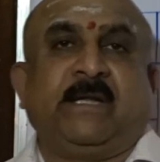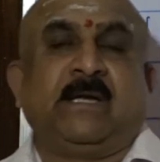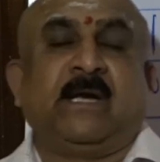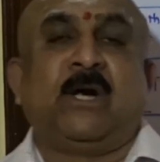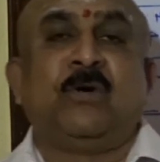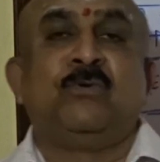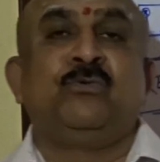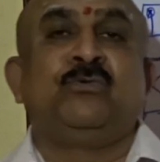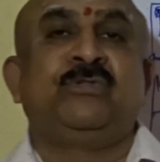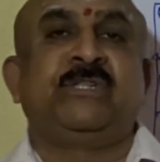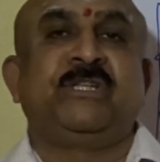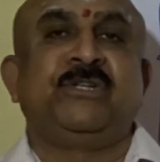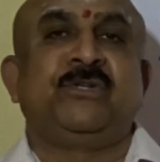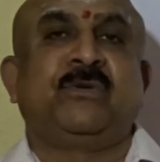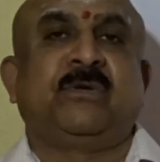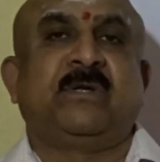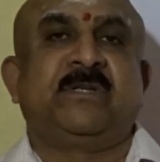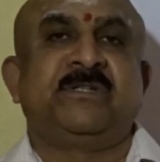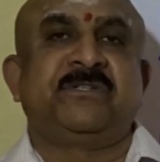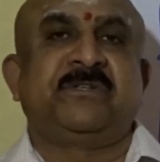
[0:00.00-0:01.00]
First, we'll take
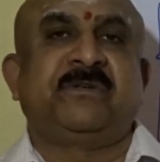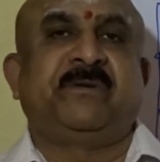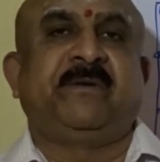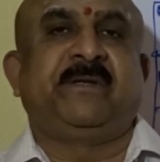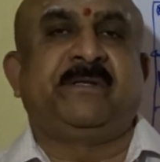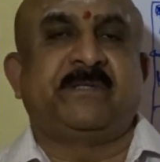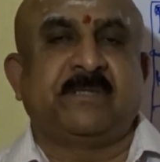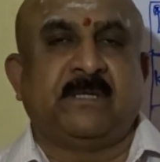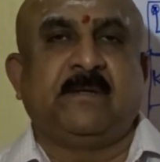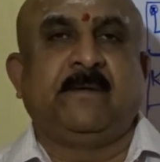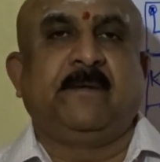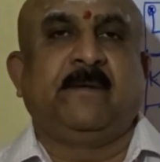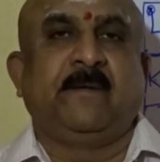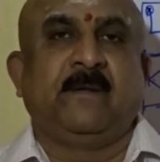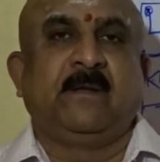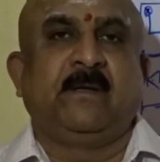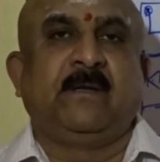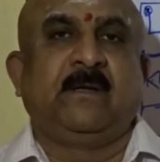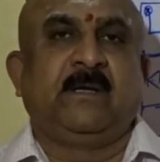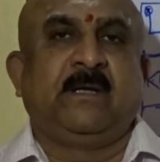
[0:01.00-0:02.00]
house into
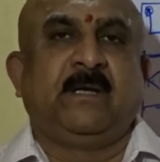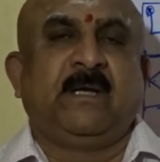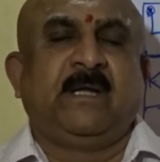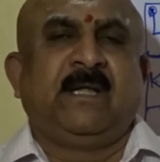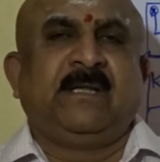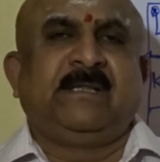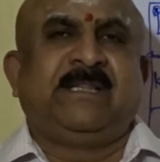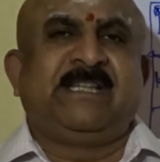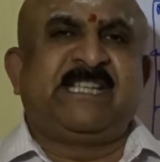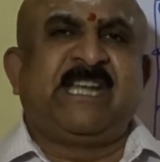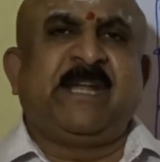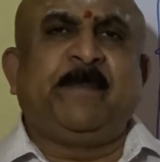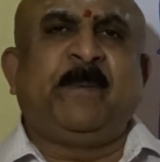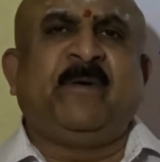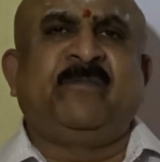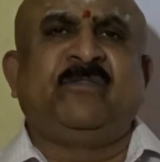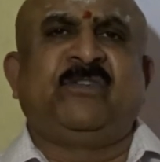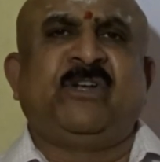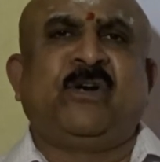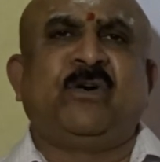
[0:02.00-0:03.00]
consideration.
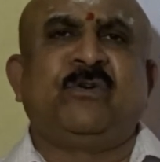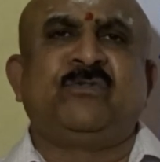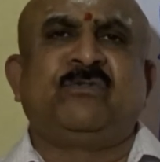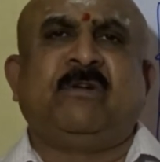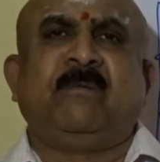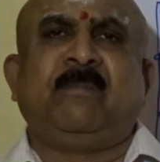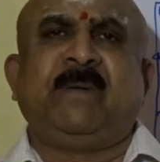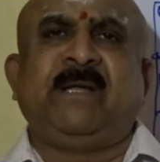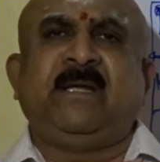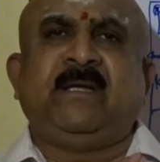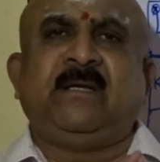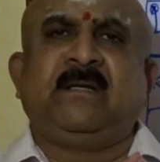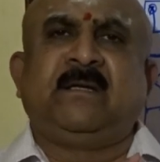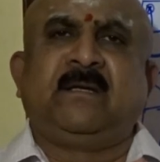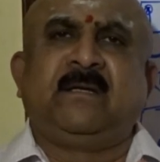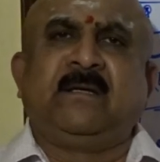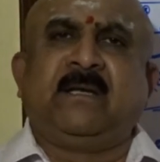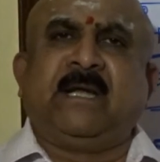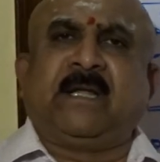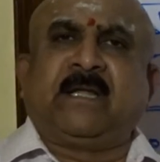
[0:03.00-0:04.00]
The shape of the house will
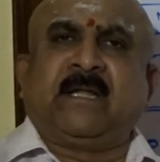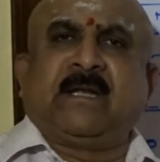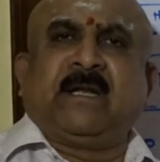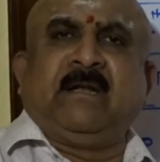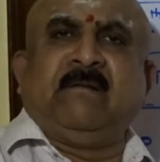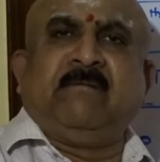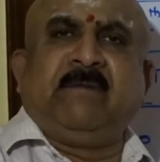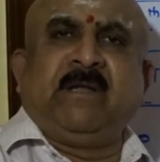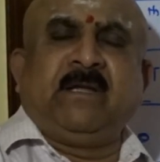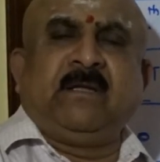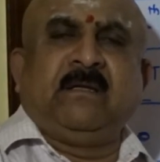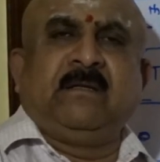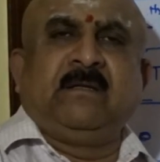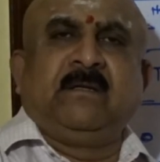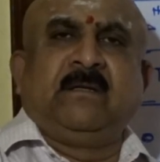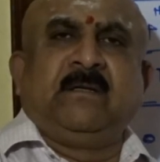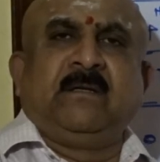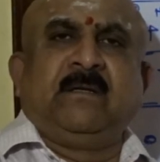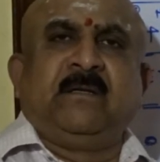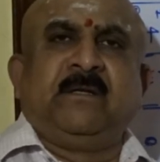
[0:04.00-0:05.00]
be like a
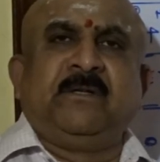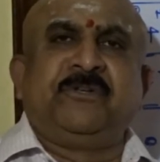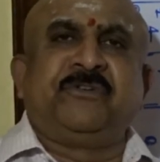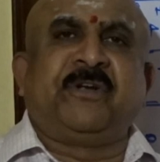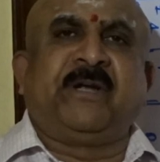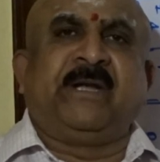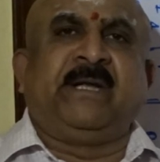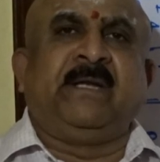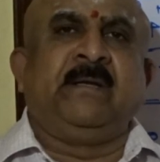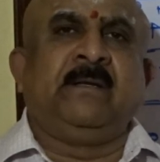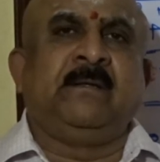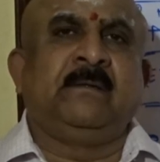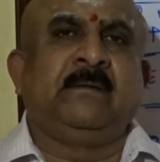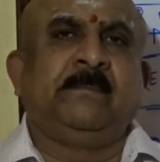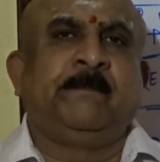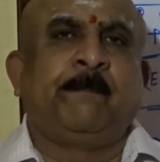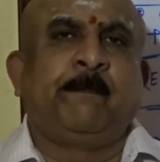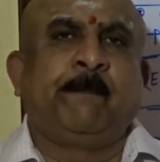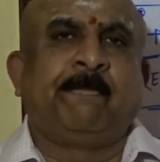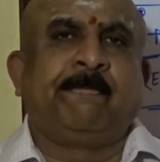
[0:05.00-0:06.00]
railway
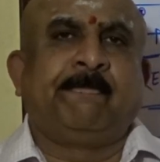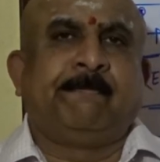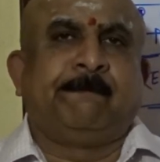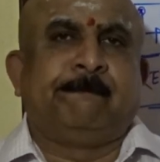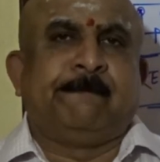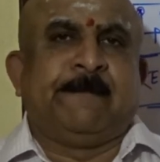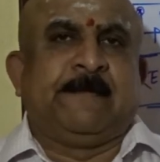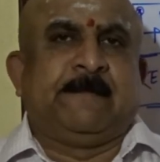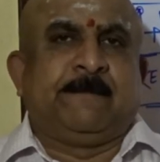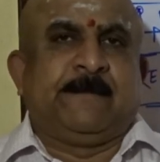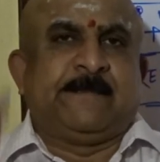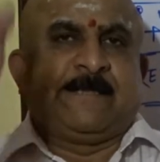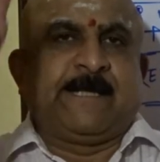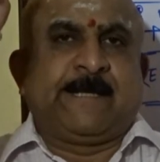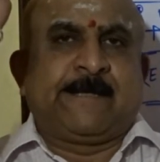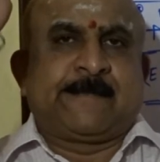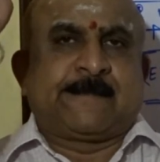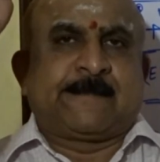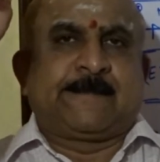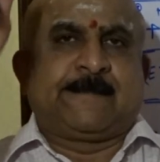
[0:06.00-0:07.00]
train.
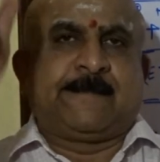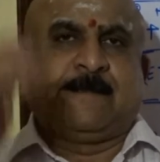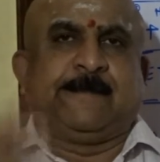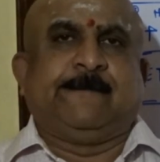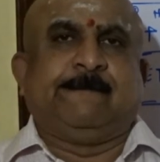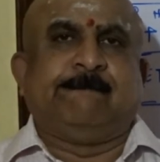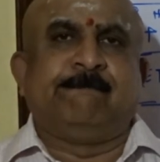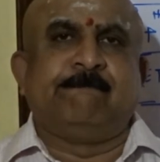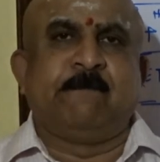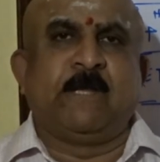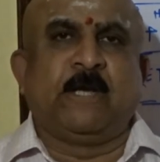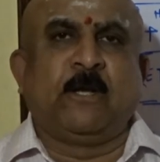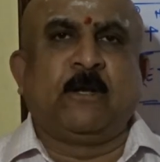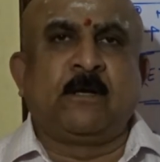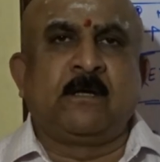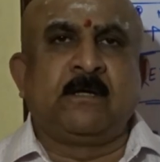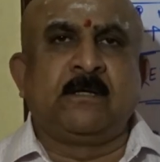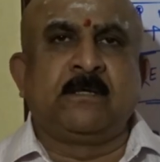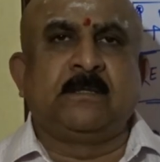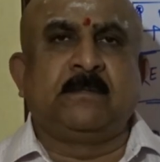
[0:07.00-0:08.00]
It'll be just
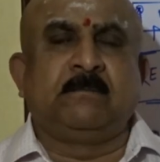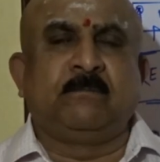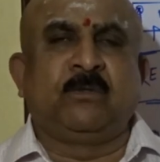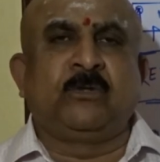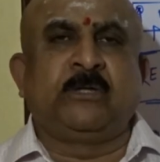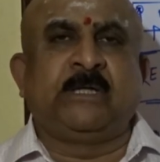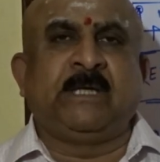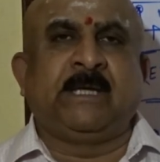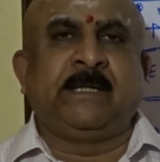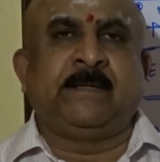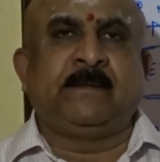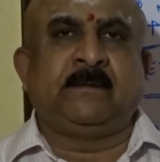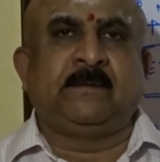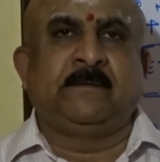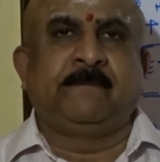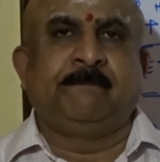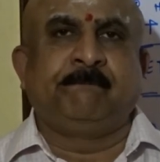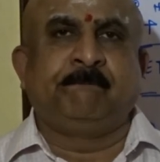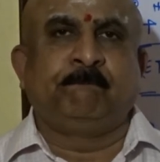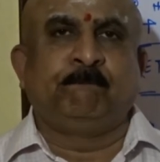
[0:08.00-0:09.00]
a long bogey
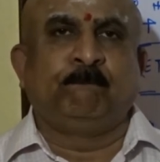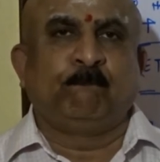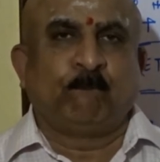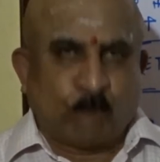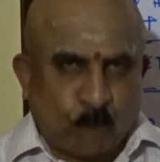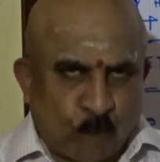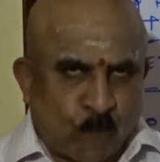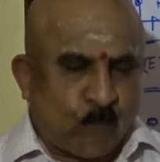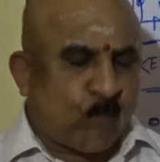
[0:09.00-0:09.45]
like.